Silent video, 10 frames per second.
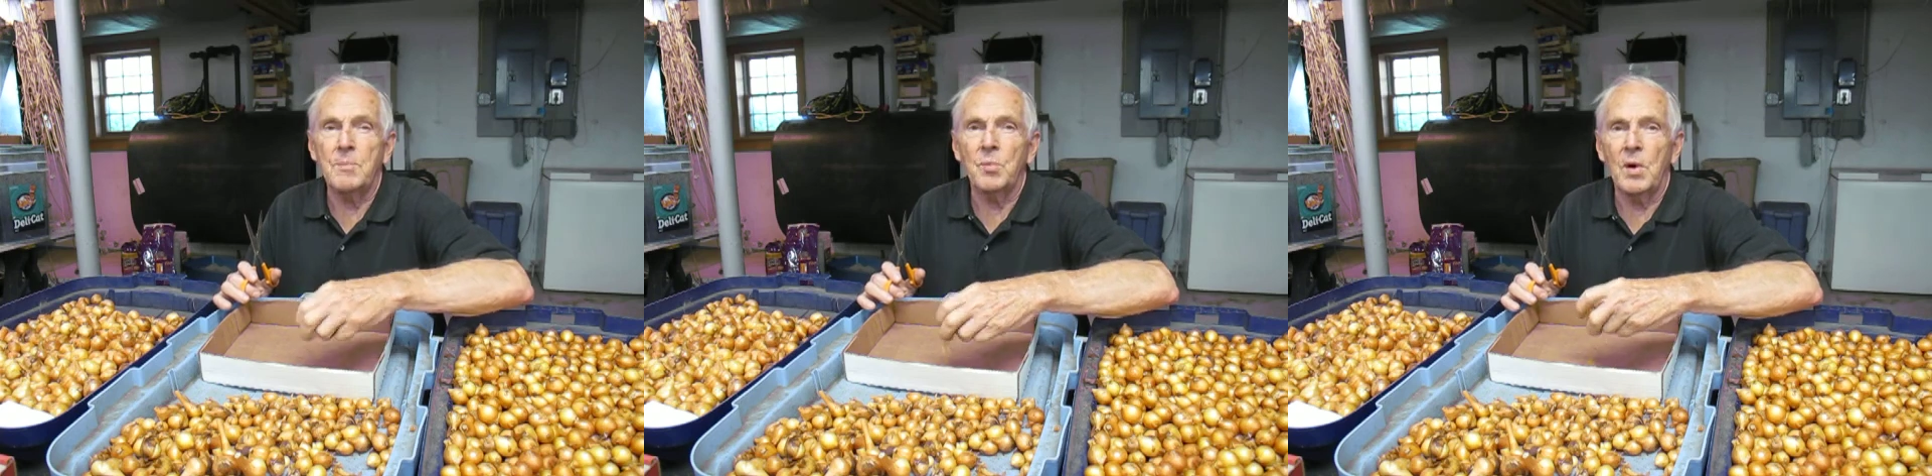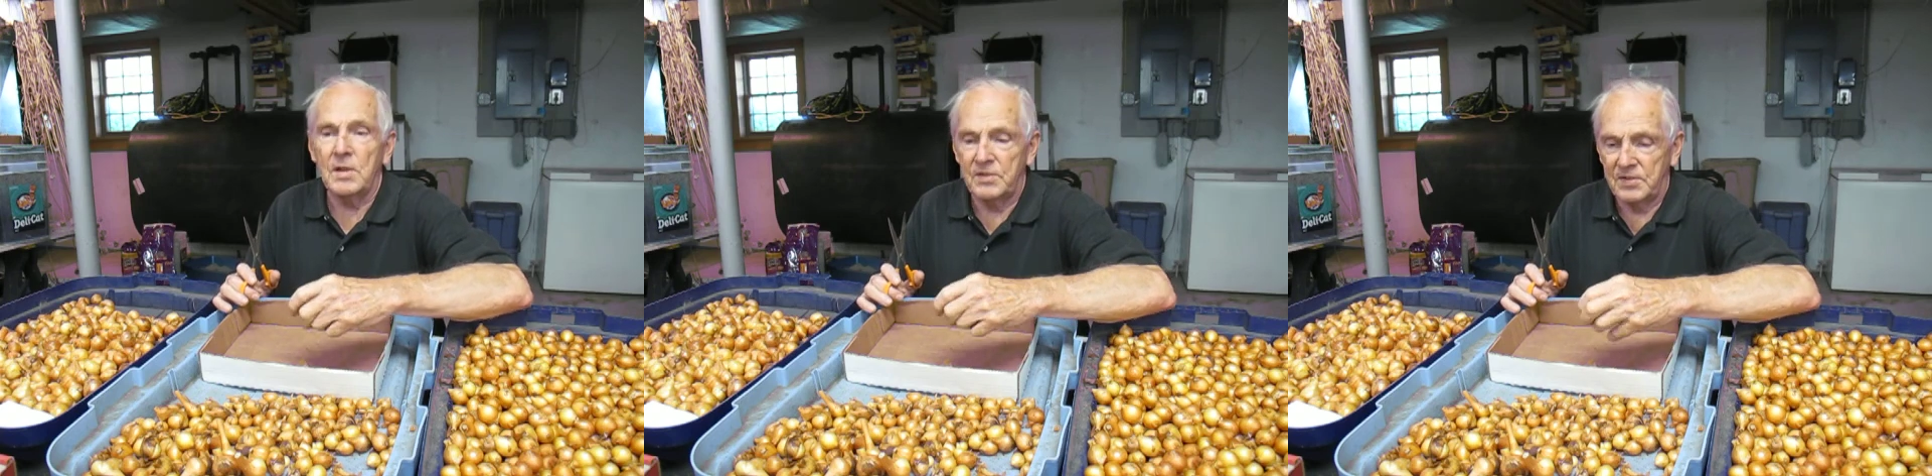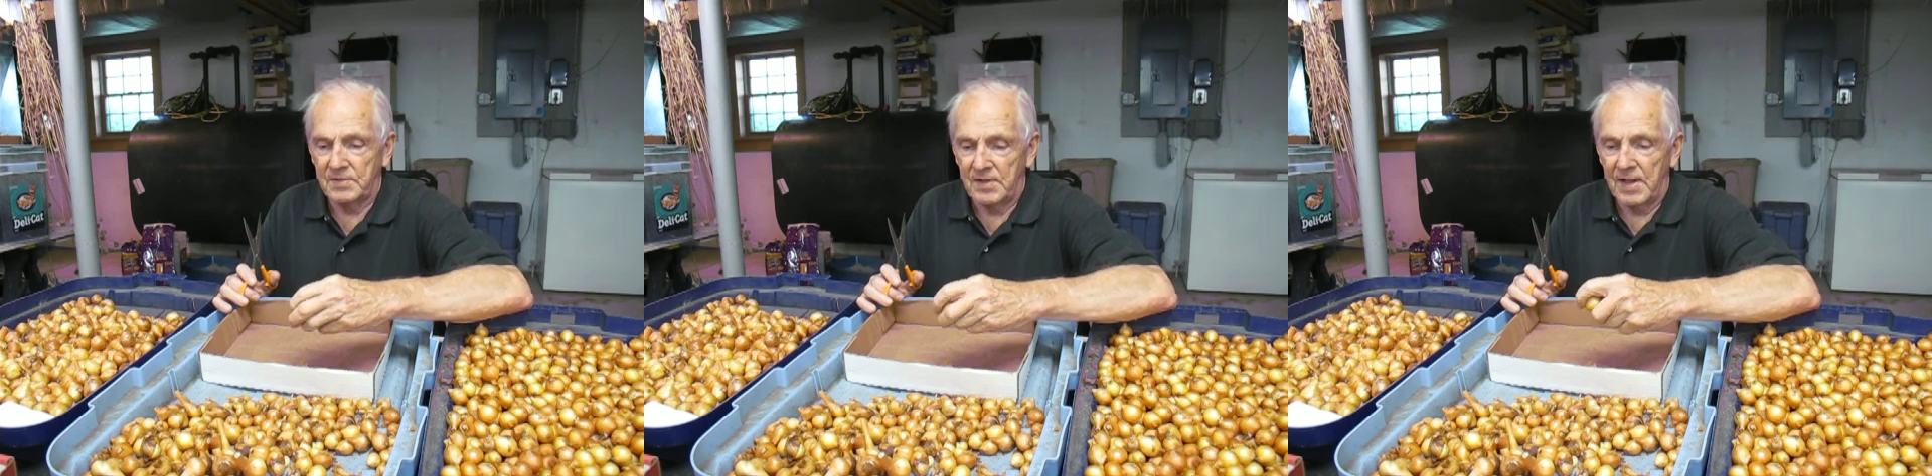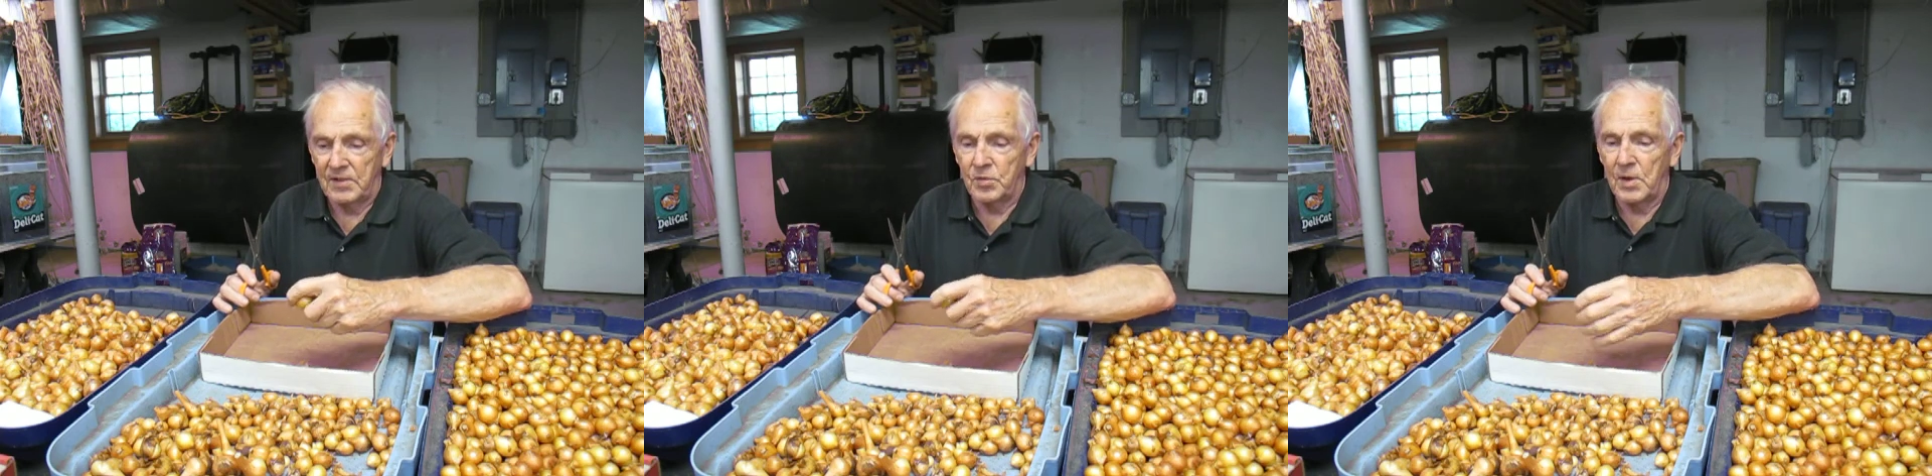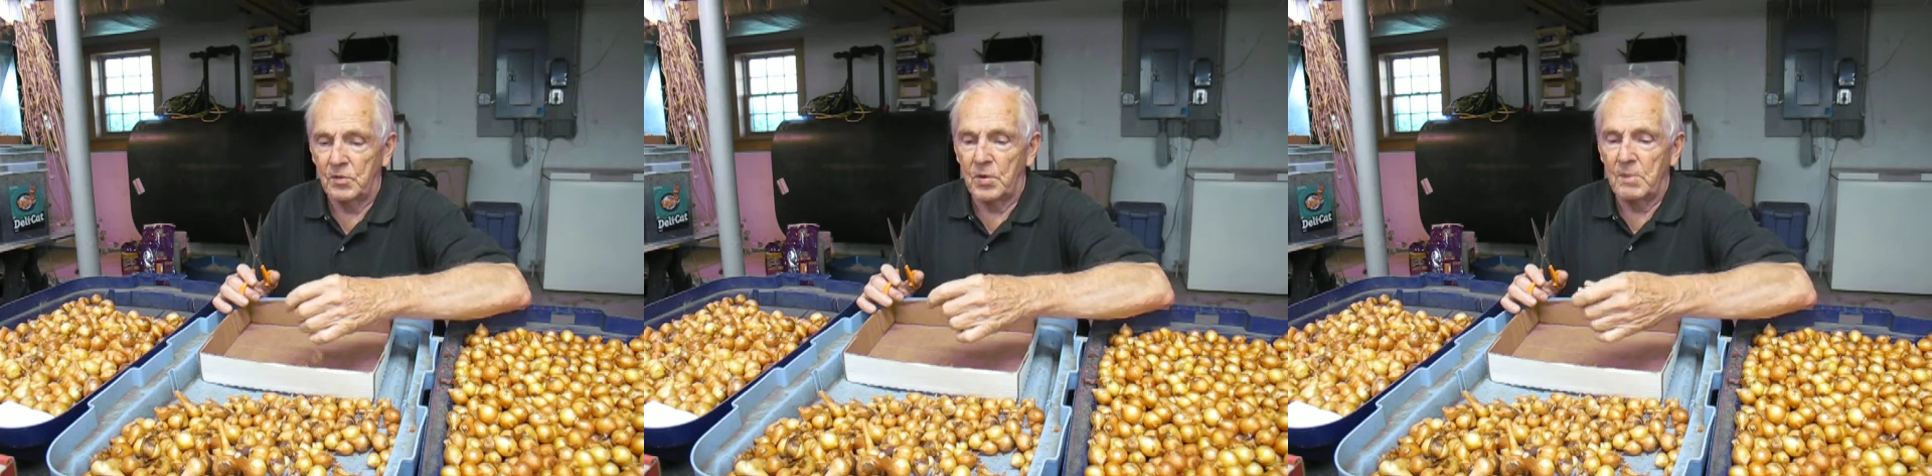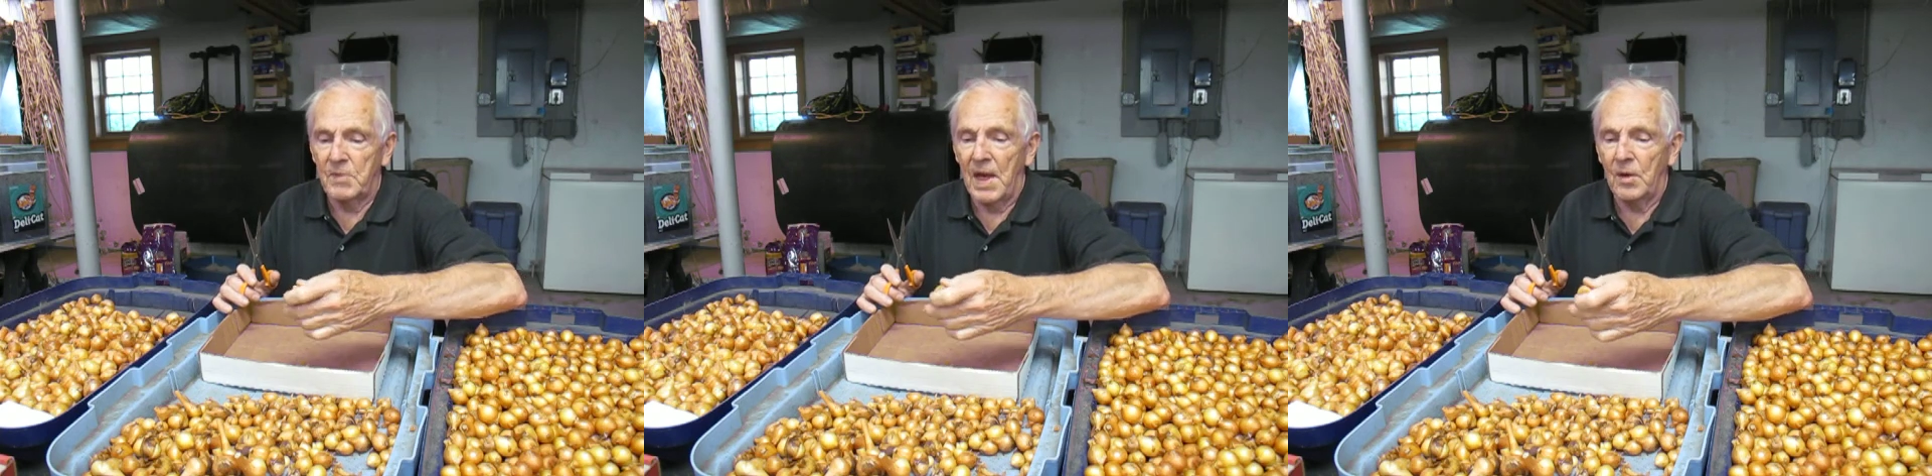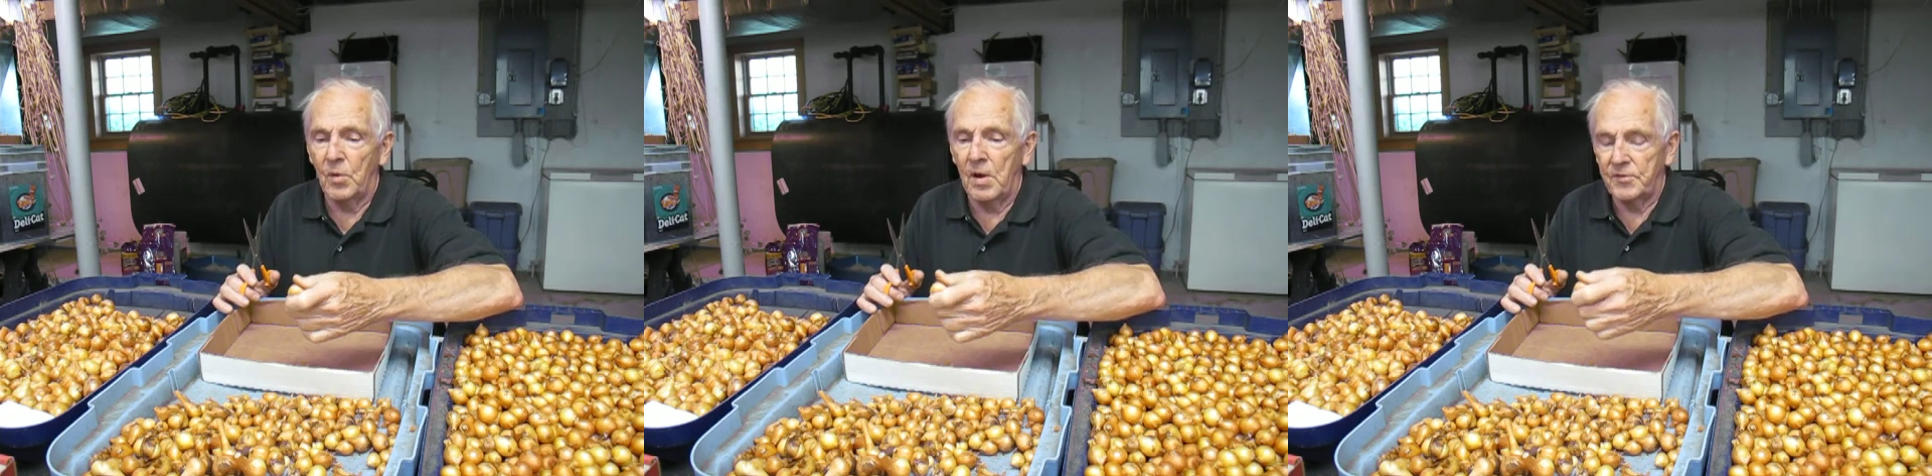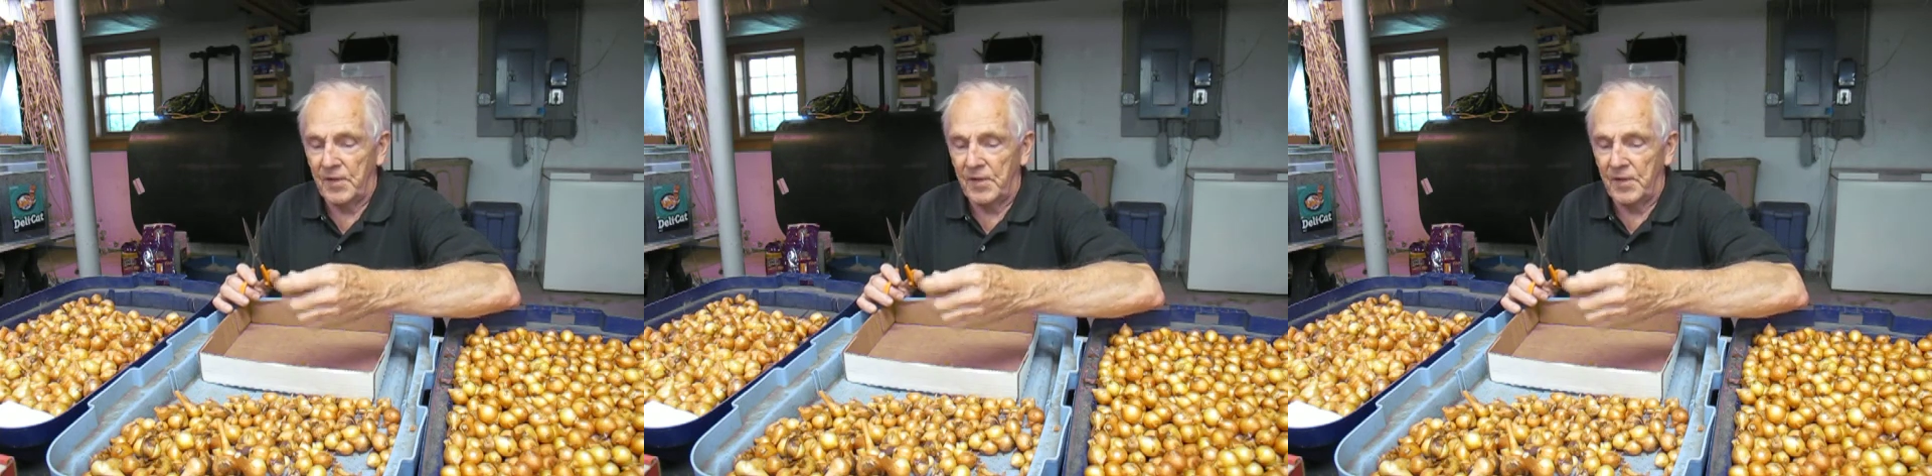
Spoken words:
was, so I trimmed that off.